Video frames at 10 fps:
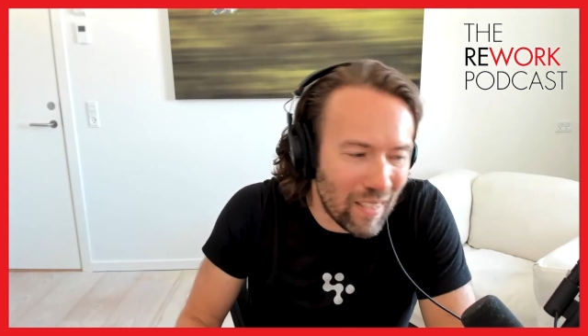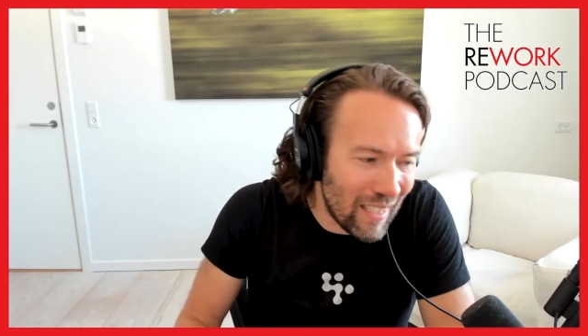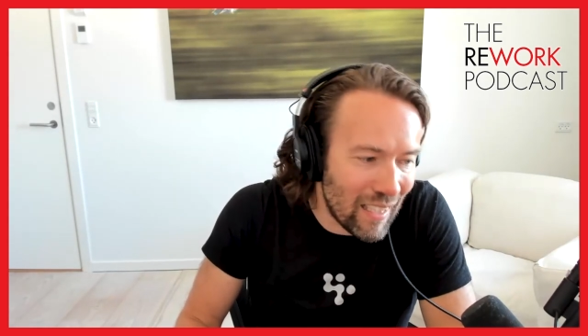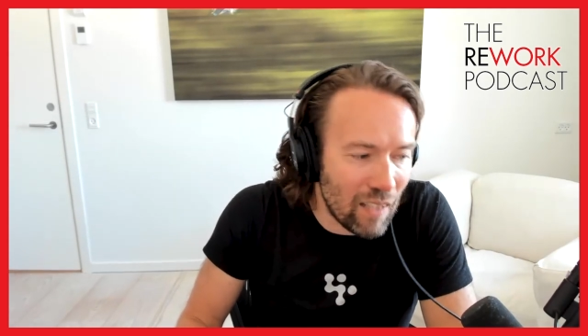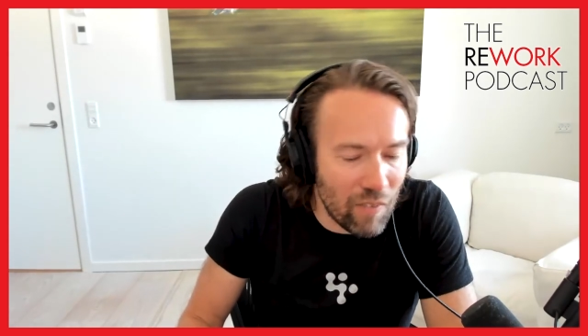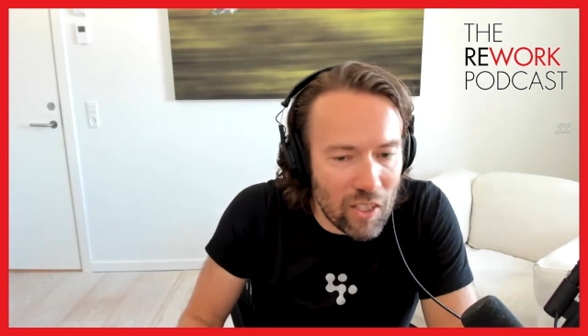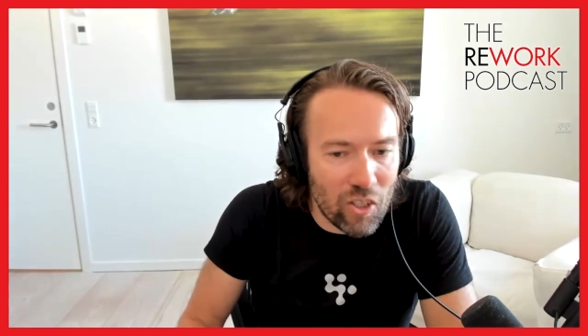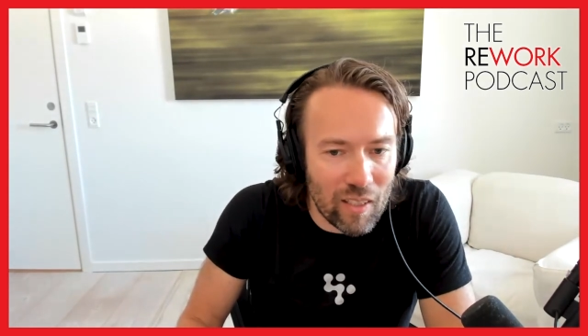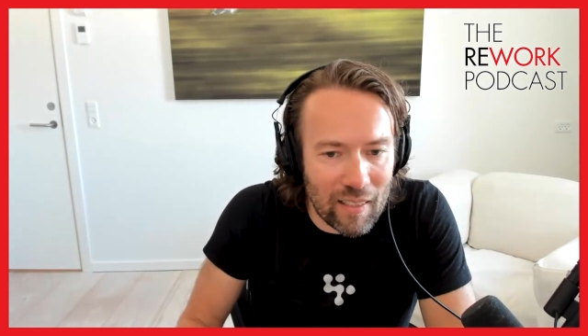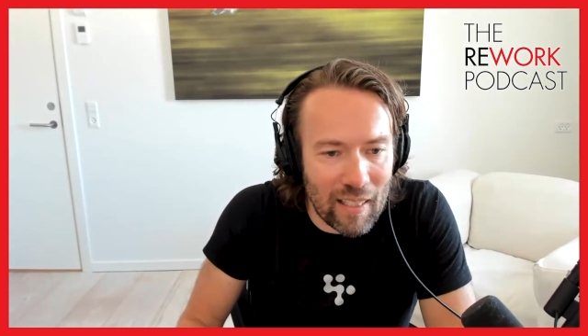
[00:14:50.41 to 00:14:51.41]

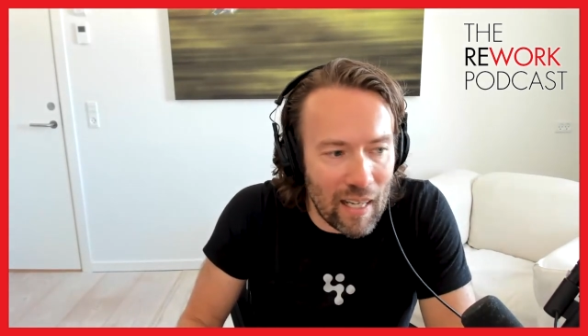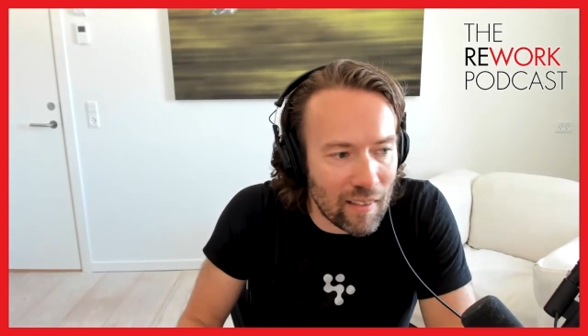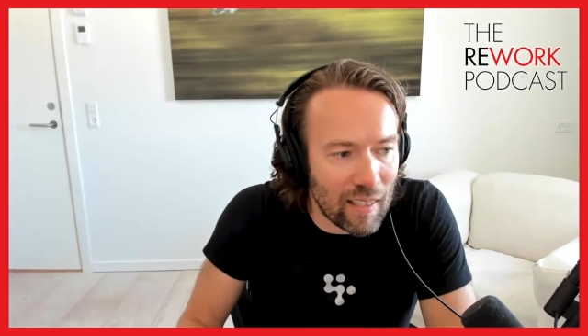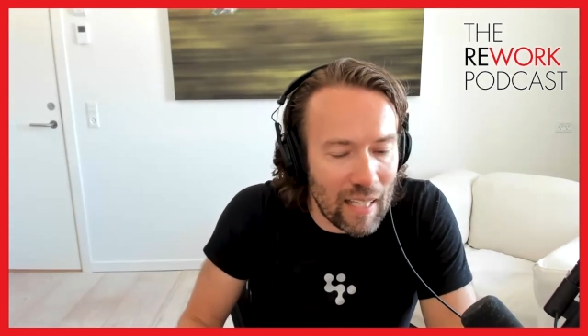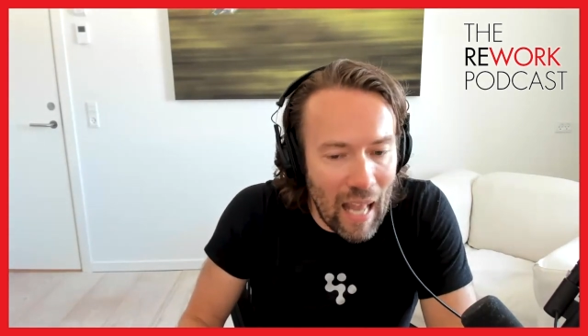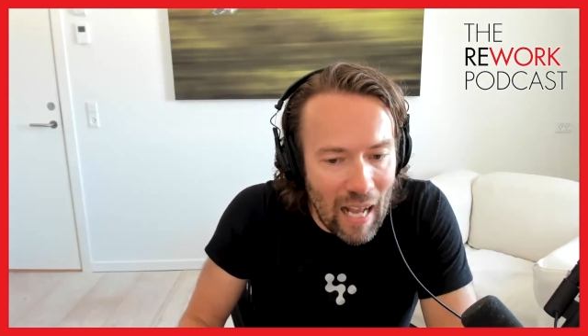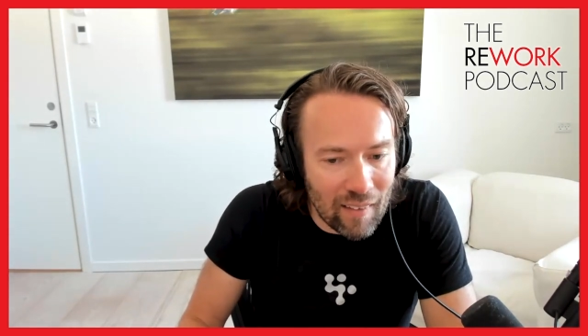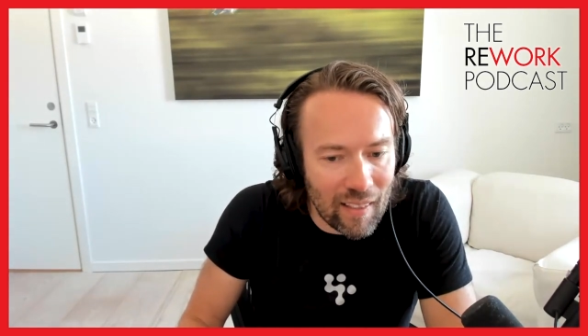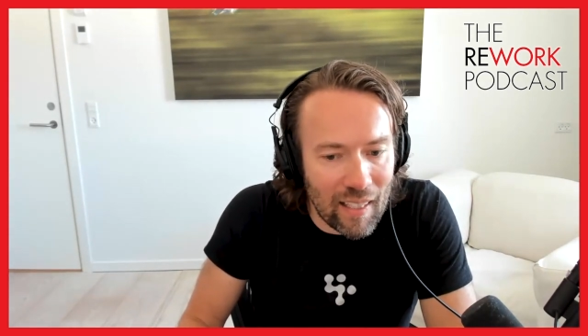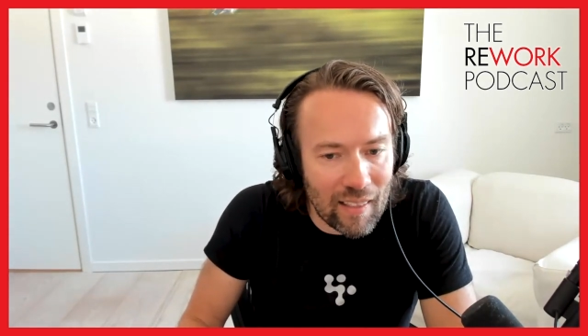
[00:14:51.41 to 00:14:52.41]
eventually they either get
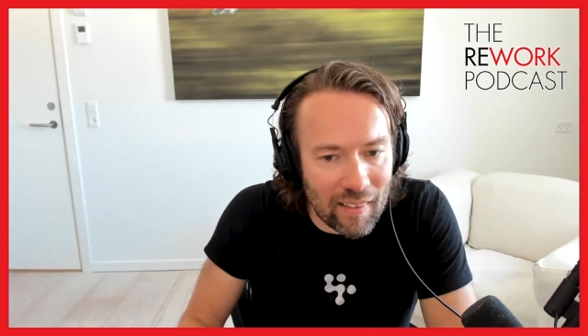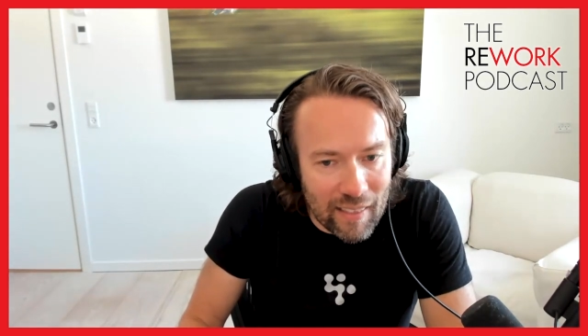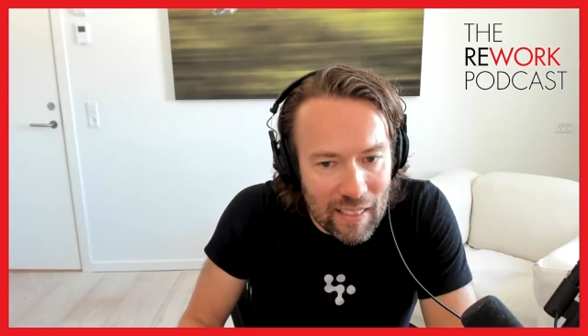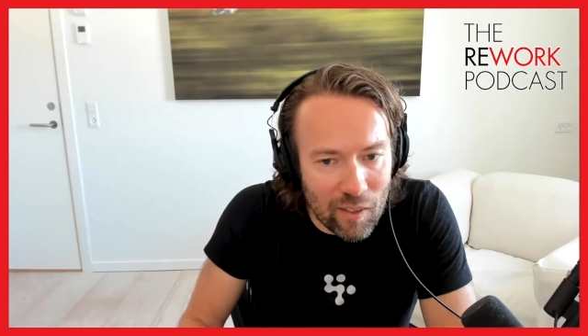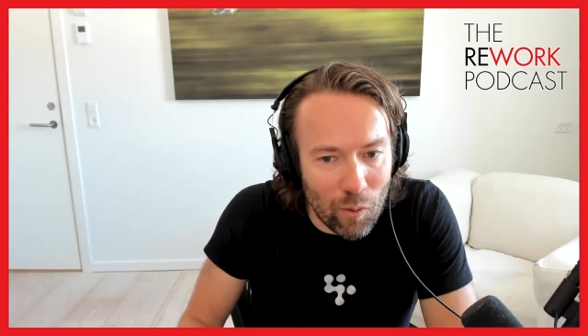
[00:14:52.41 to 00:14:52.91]
hacked, they get leaked,